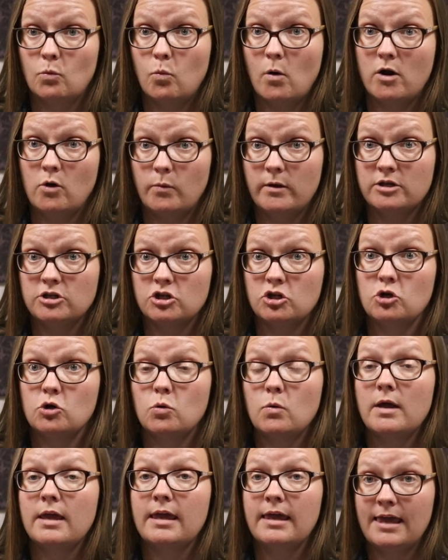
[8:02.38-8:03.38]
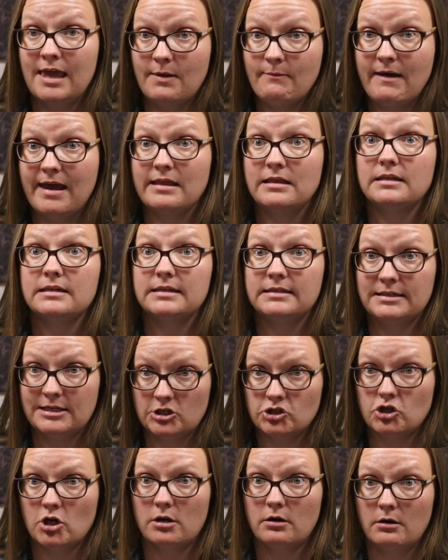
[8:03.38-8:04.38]
What do we do? He made the
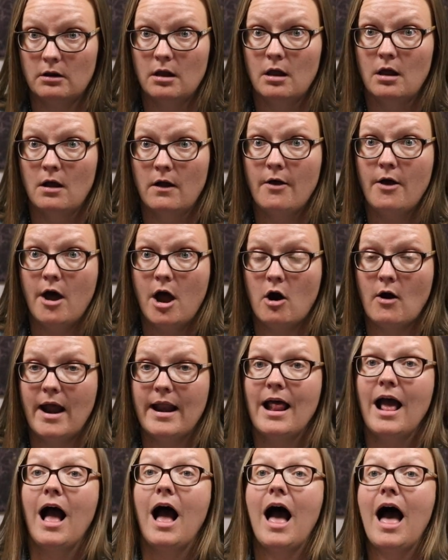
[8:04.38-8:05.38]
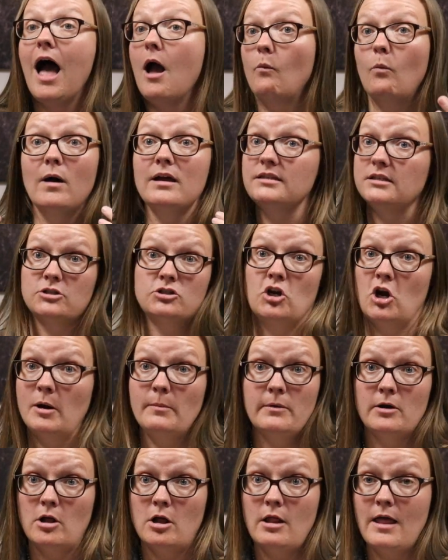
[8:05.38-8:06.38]
decision. All right, I wasn't
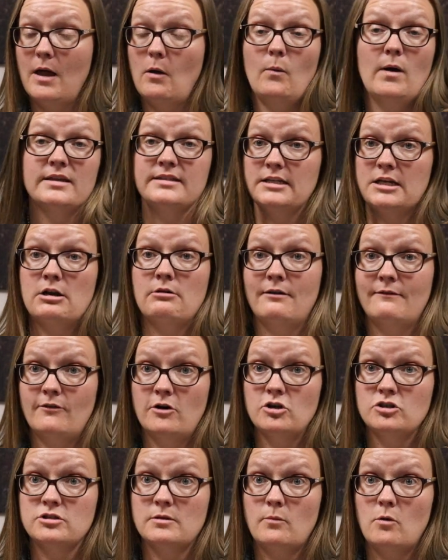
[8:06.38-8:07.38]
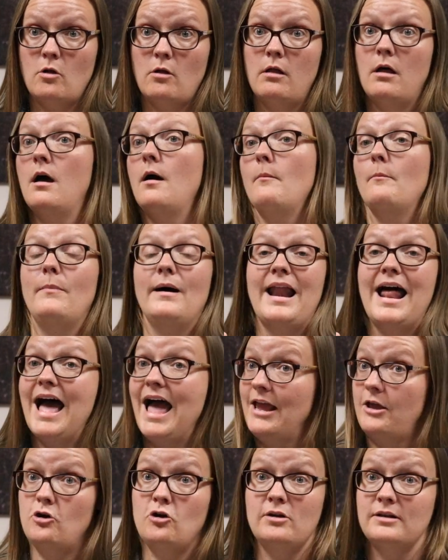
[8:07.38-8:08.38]
terminal, I wasn't irreversible, but
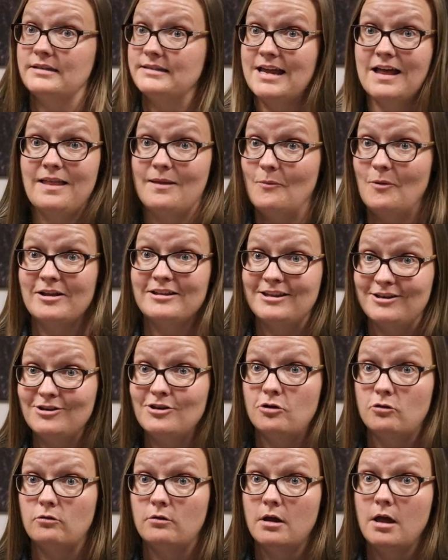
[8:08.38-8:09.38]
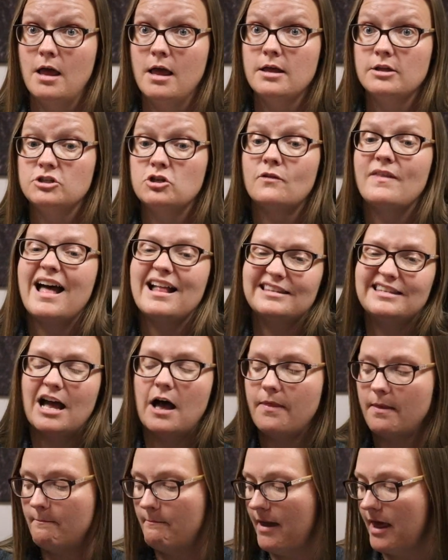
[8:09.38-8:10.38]
I couldn't tell him what to do. So, that's
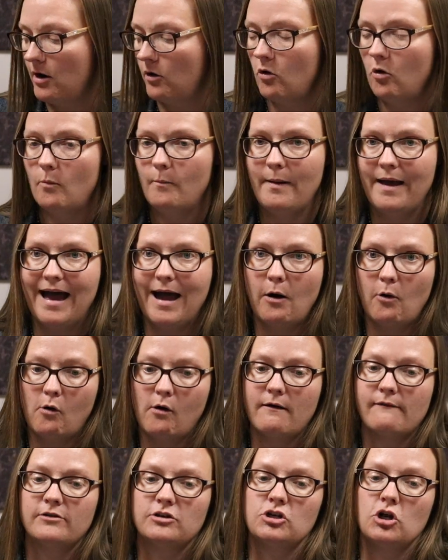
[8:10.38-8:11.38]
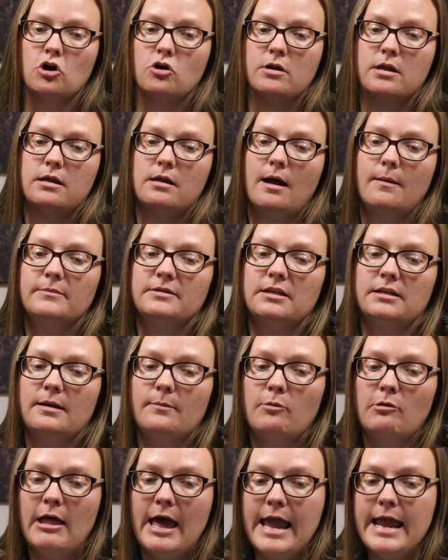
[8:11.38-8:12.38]
how the medical power of attorney comes into
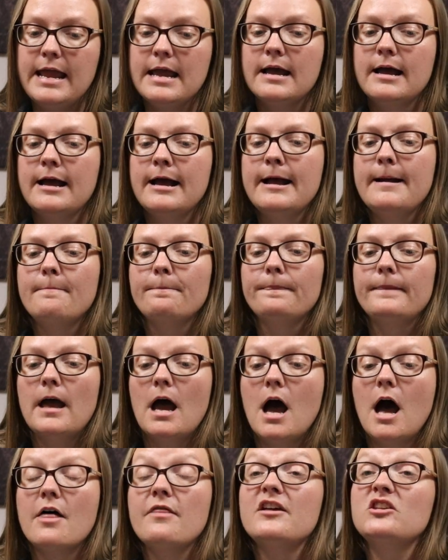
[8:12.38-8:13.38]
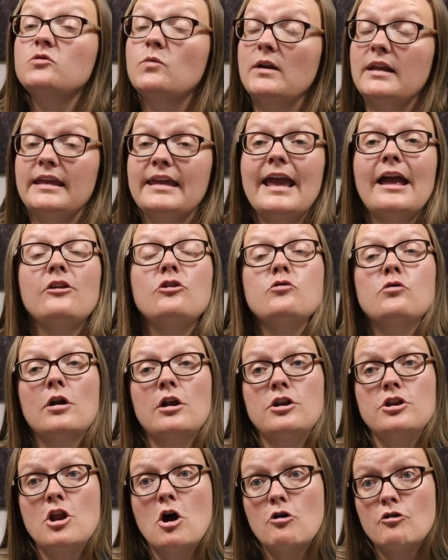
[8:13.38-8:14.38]
play. Uh, this one, again, you
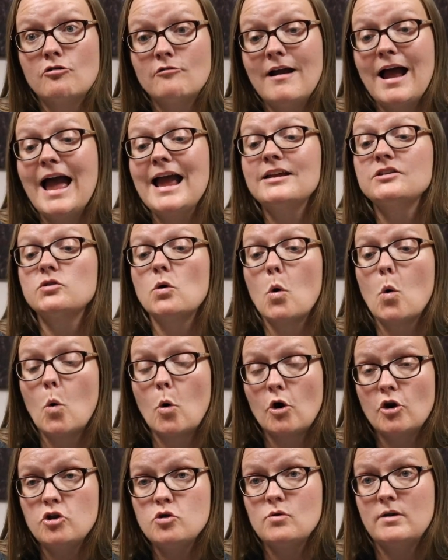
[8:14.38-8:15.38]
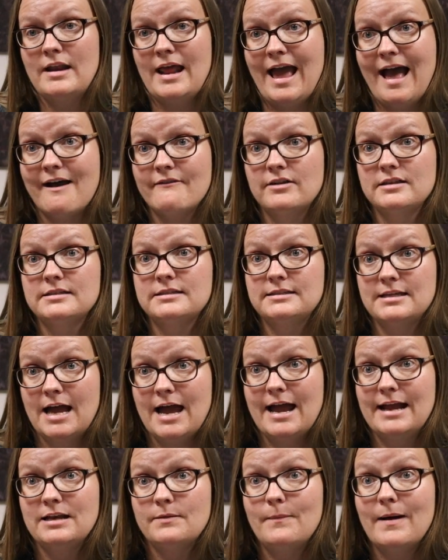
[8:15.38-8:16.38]
can notarize or you can have it
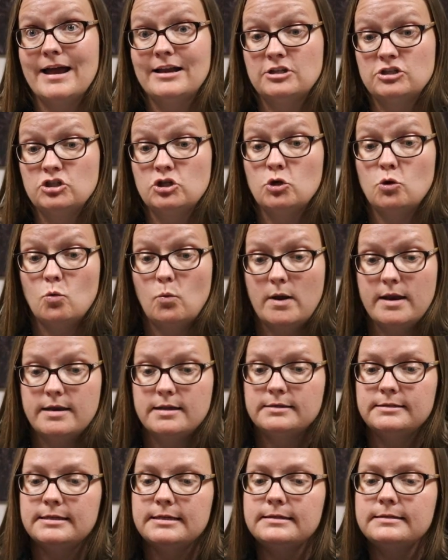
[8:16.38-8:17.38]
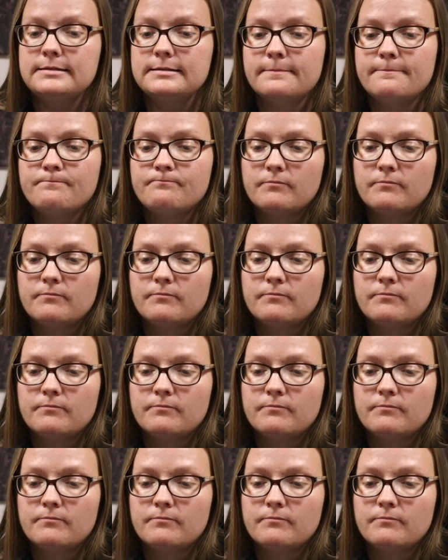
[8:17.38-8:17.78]
signed by two witnesses.